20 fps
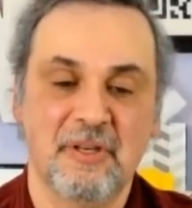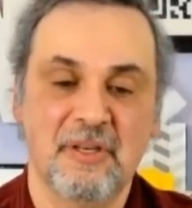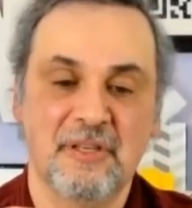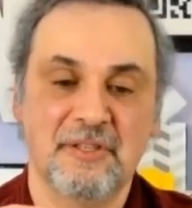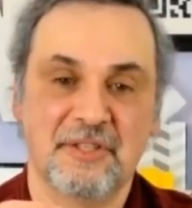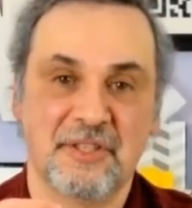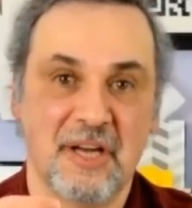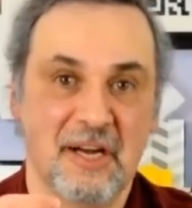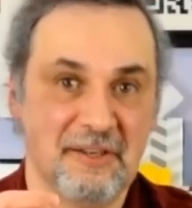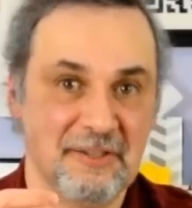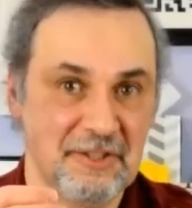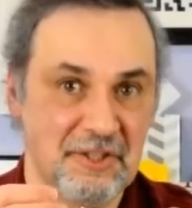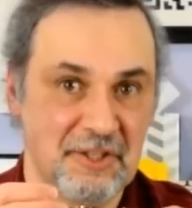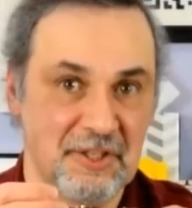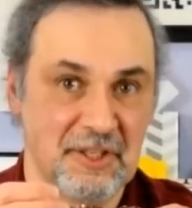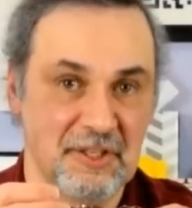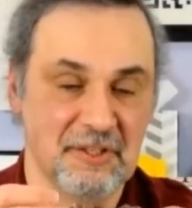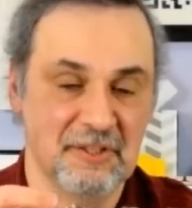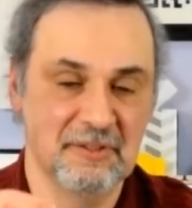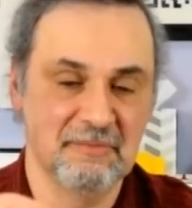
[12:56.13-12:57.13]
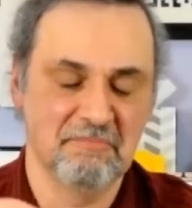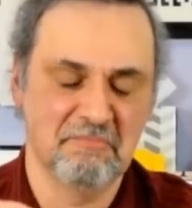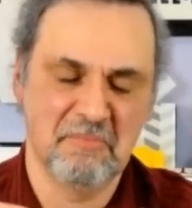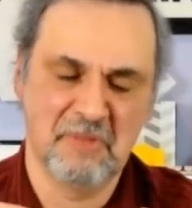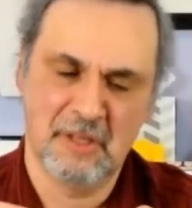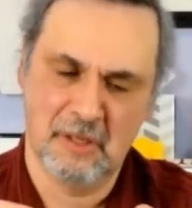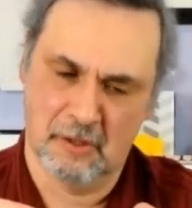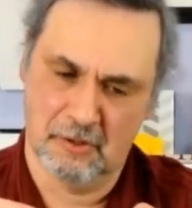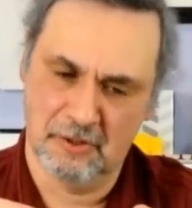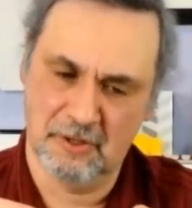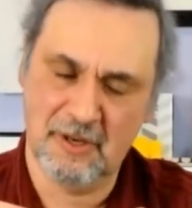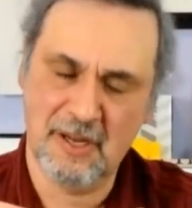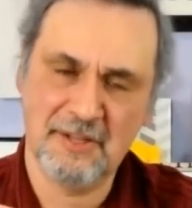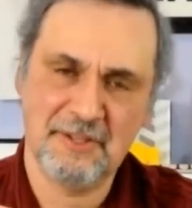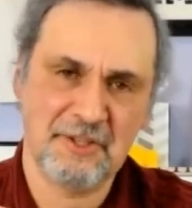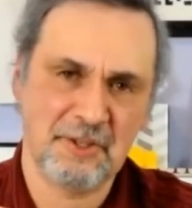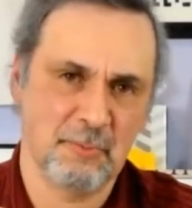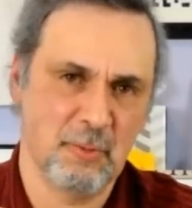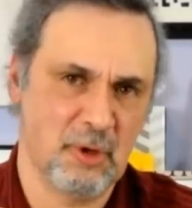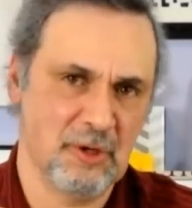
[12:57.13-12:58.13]
Solid steel, a little on the
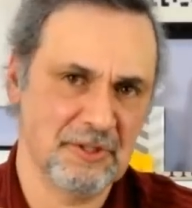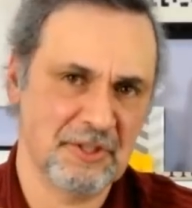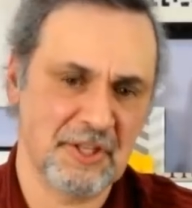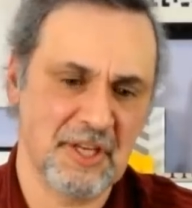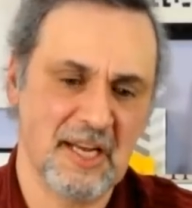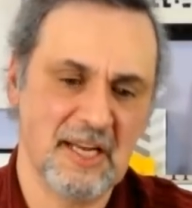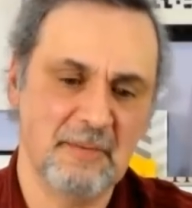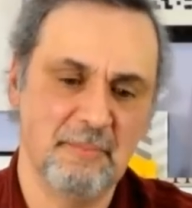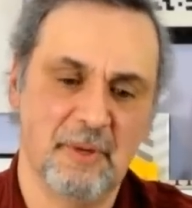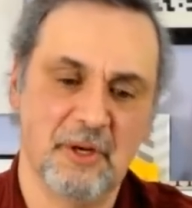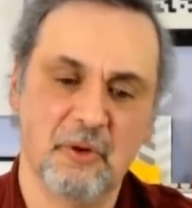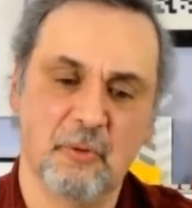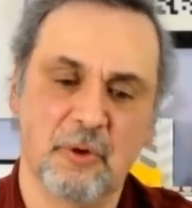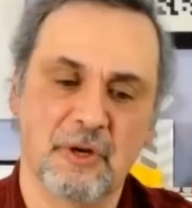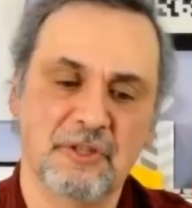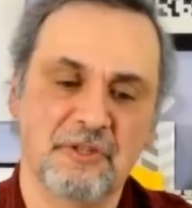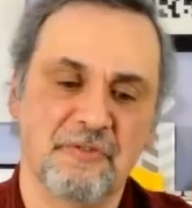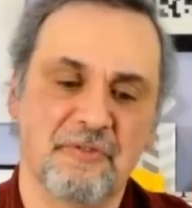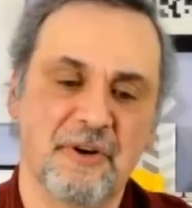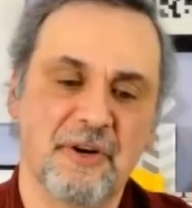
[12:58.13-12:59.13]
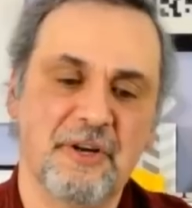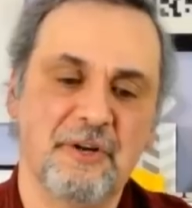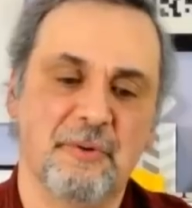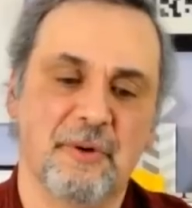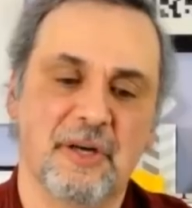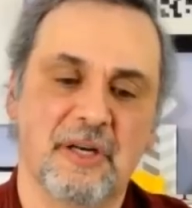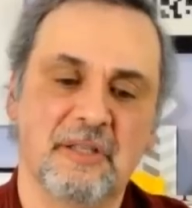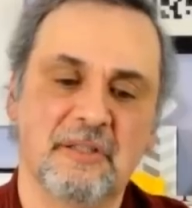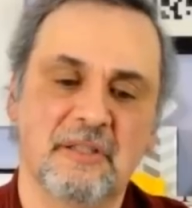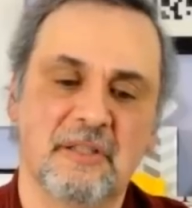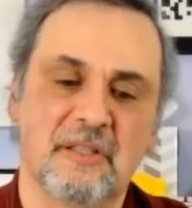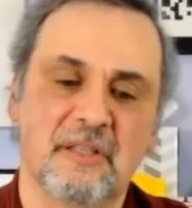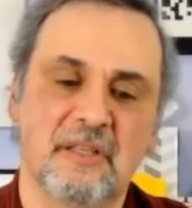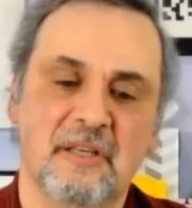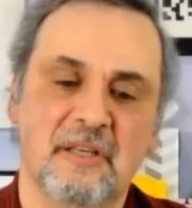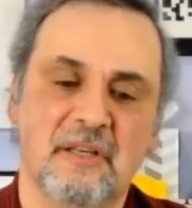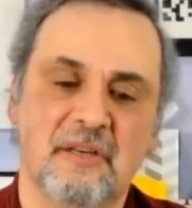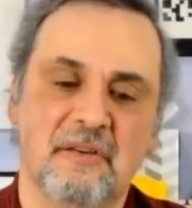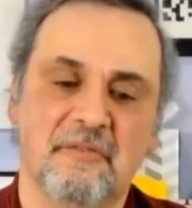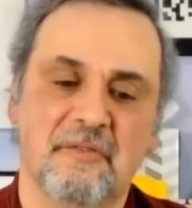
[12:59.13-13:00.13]
small side, but it works very well.
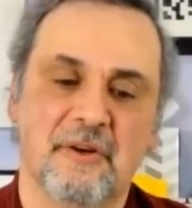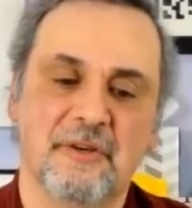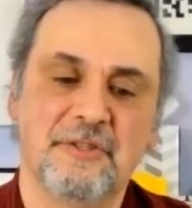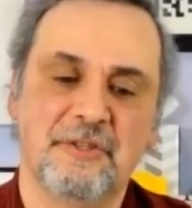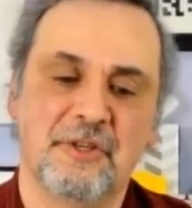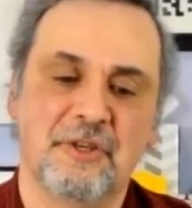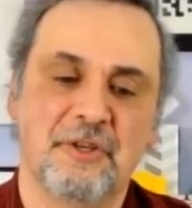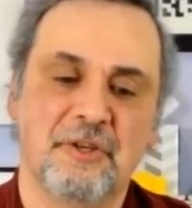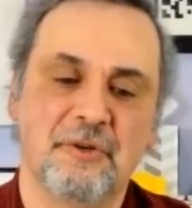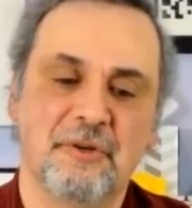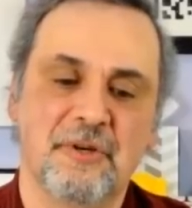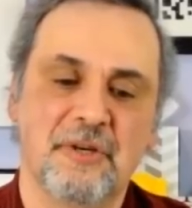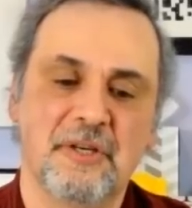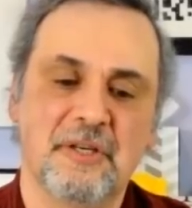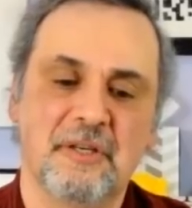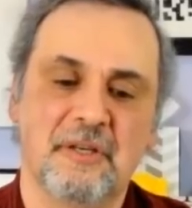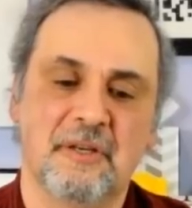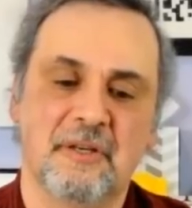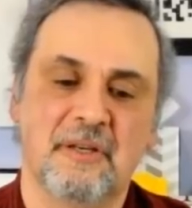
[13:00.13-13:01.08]
Very secure.